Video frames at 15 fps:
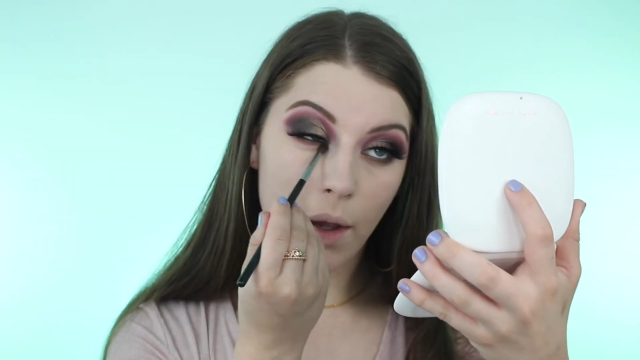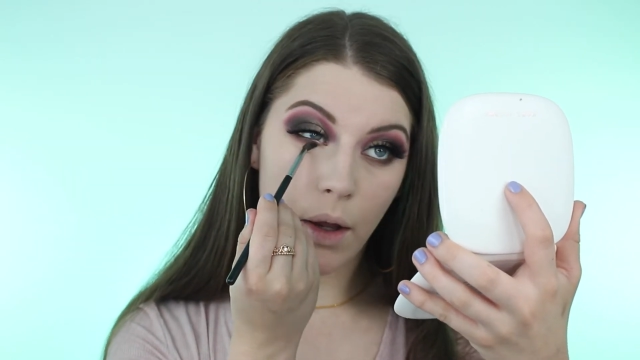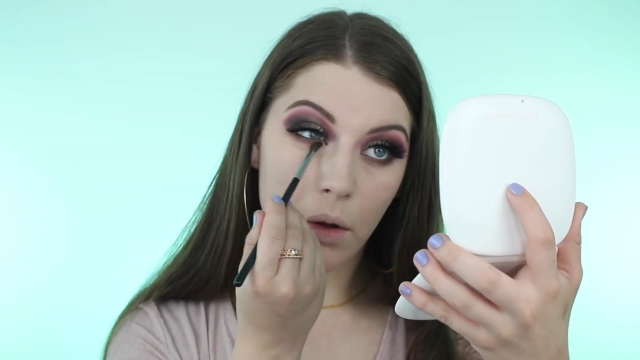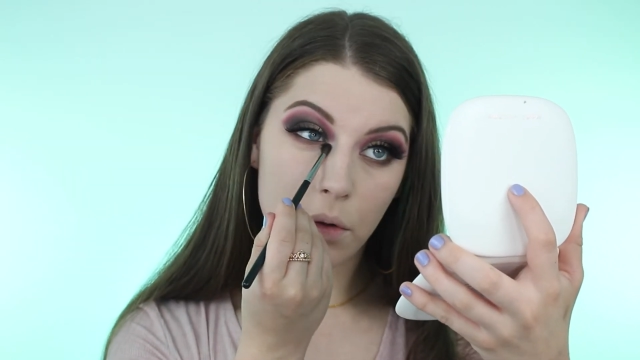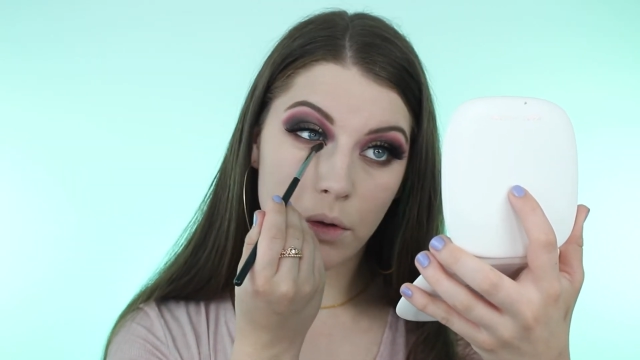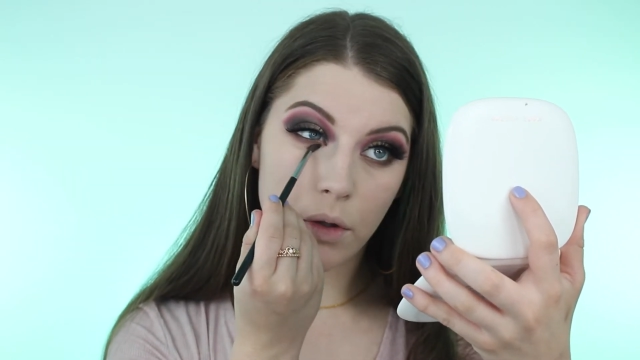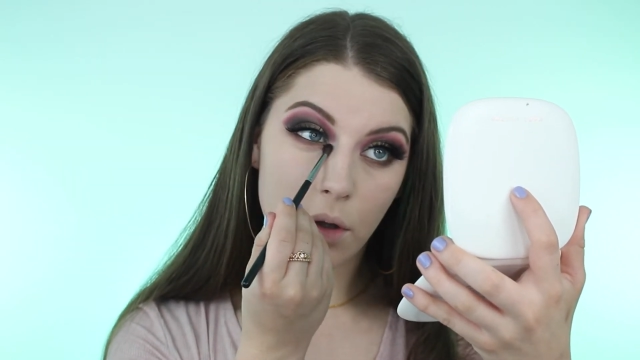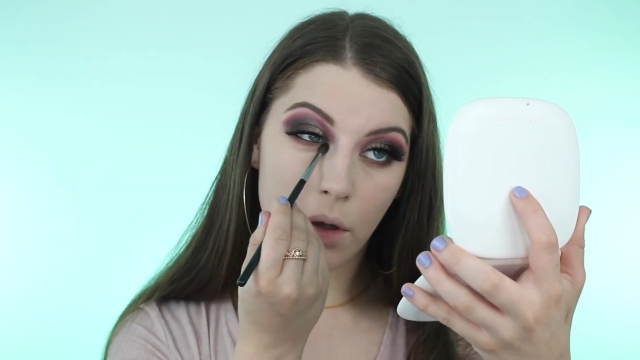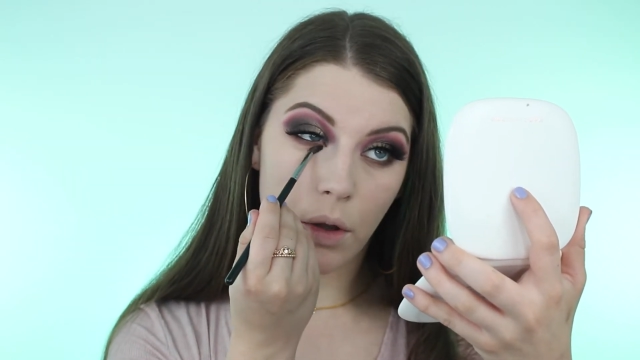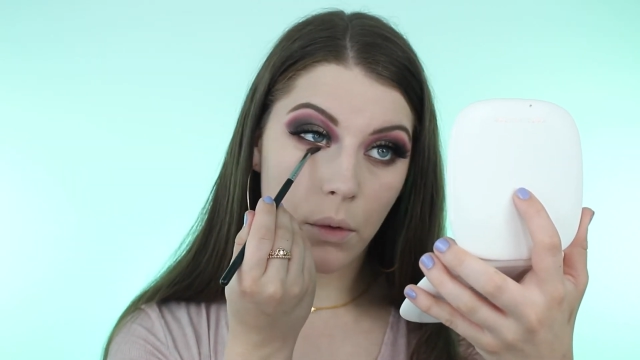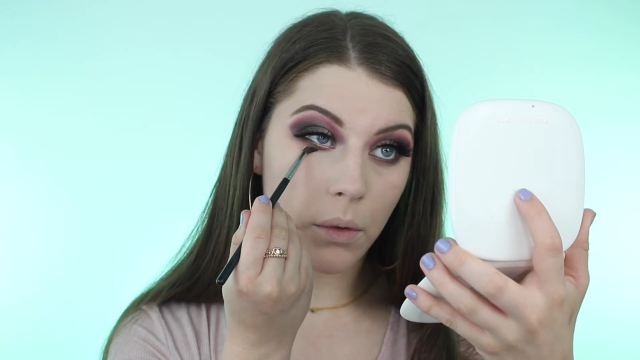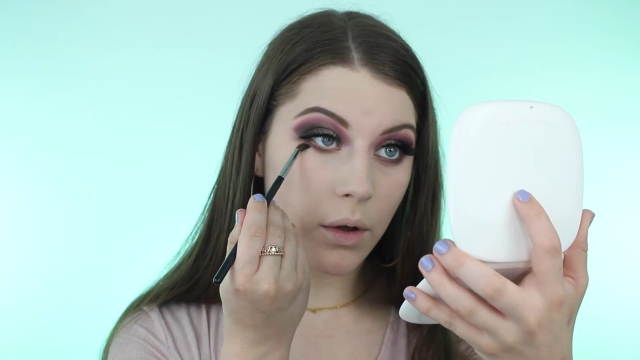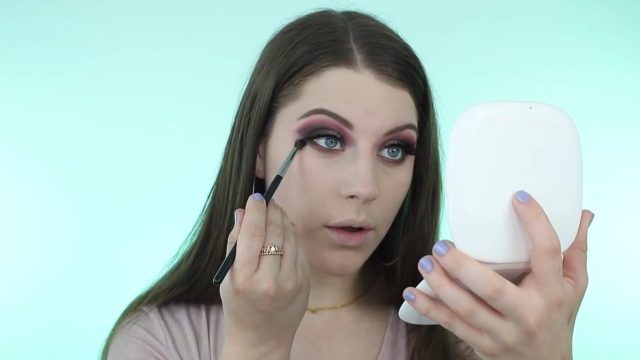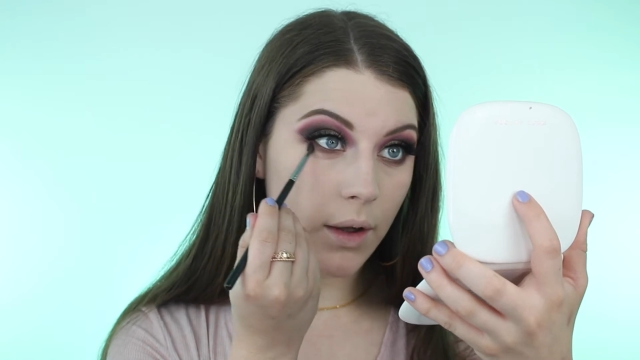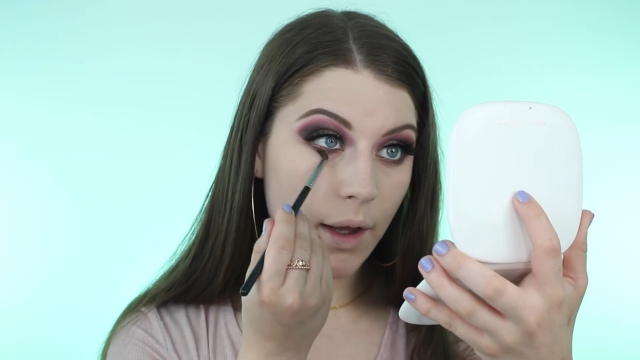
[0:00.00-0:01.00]
out the
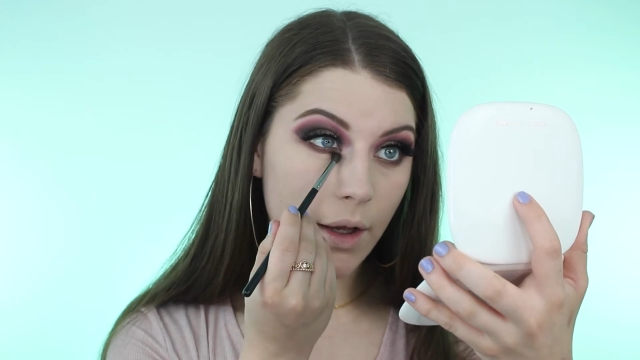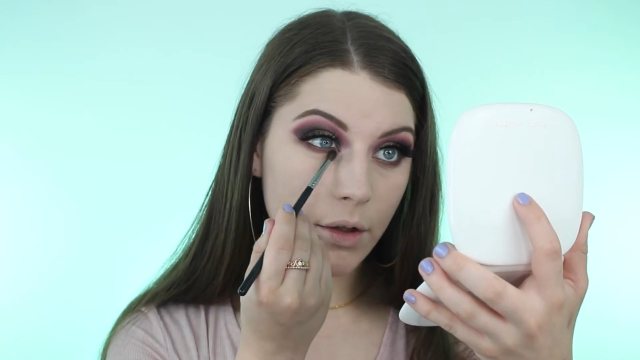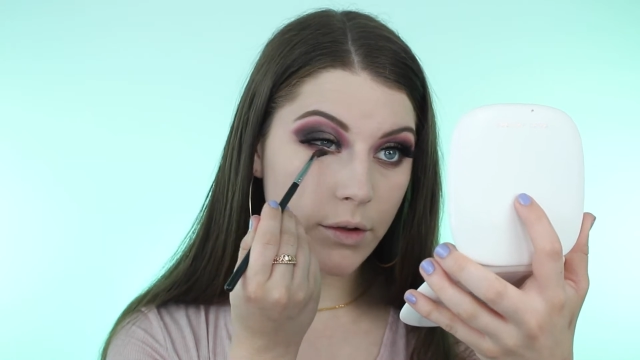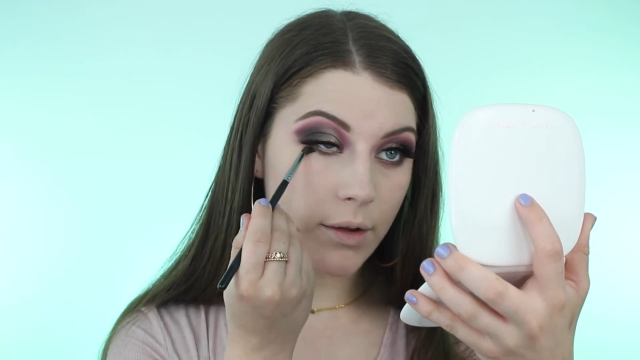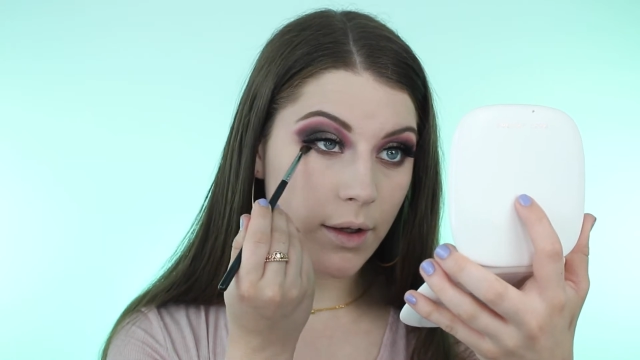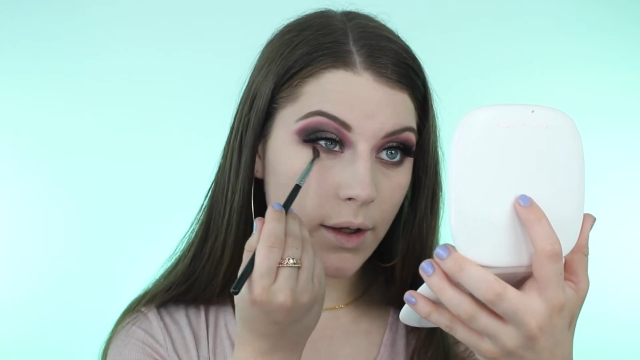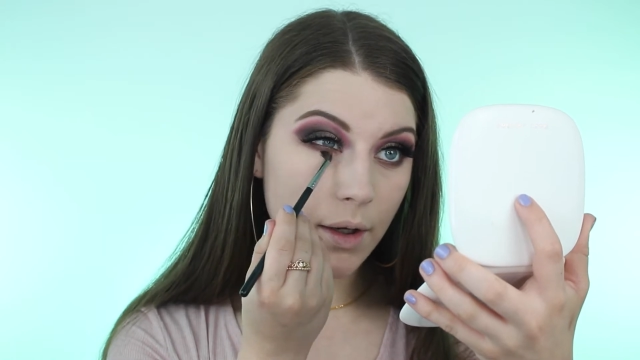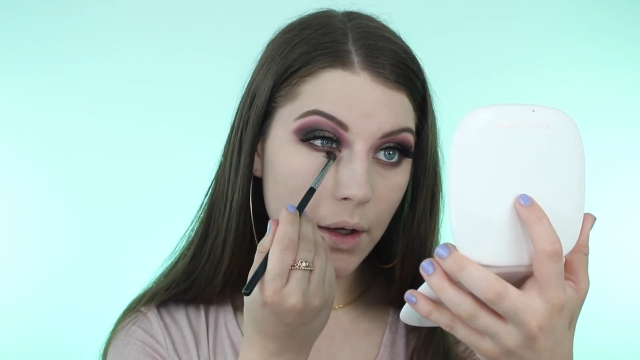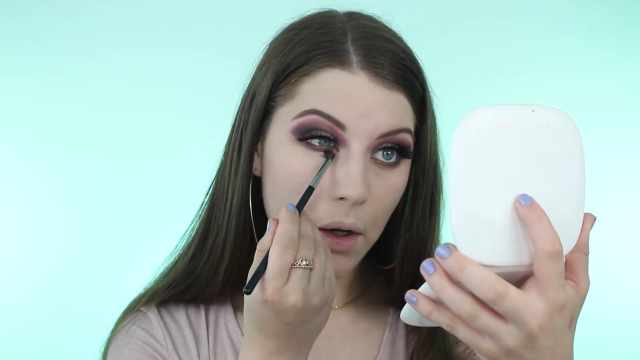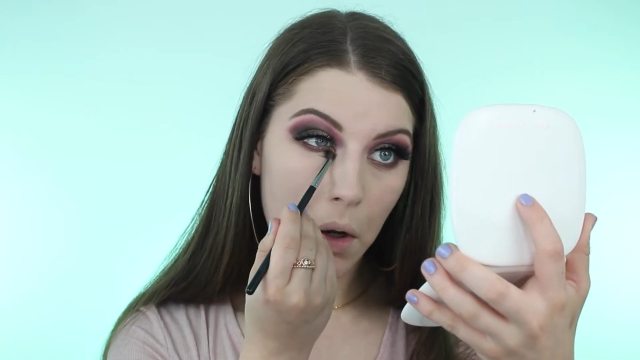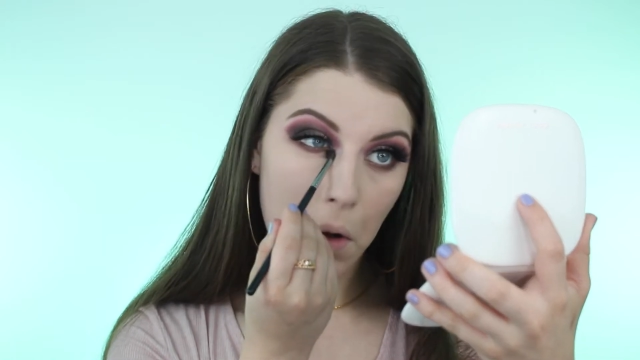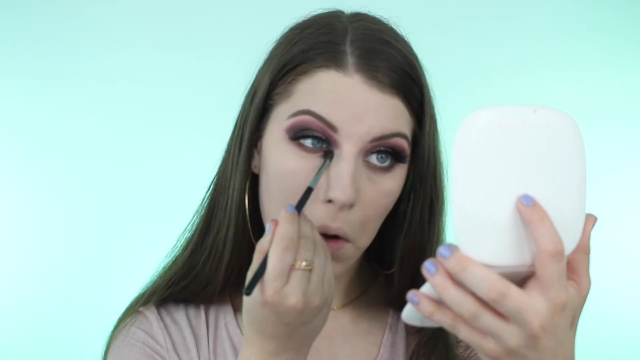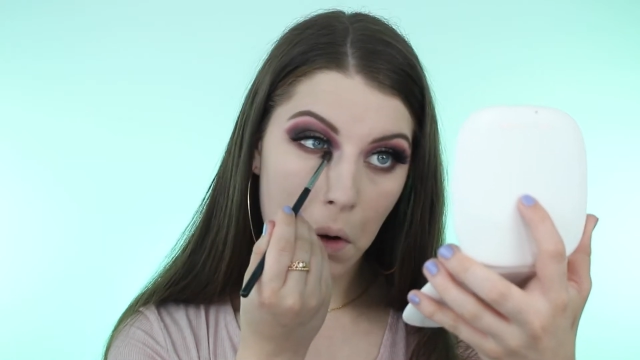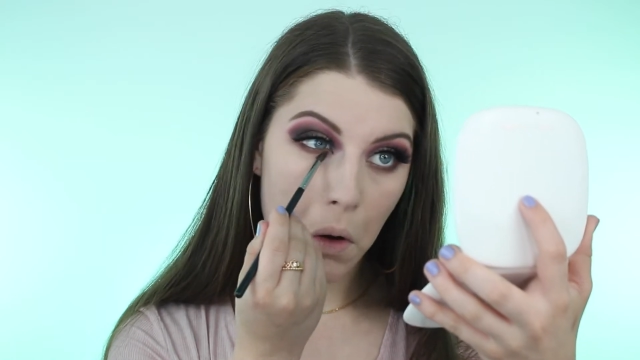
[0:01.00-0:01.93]
lower lash line.